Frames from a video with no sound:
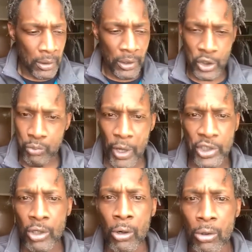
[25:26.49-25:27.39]

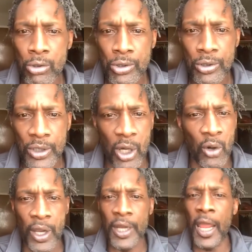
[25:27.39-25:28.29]
espressos, you
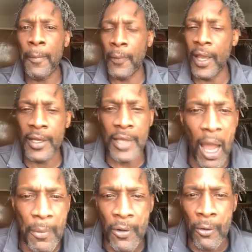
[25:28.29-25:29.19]
know, and they playing
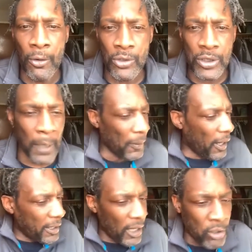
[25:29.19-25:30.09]
dominoes. They
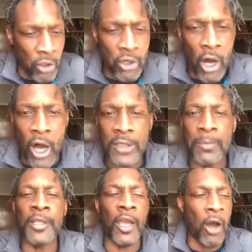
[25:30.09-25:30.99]
playing their little cards,
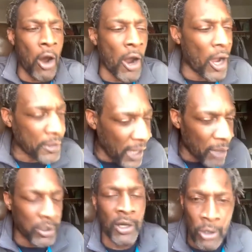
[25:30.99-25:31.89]
but they are, they
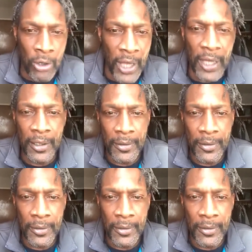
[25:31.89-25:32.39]
out there all night.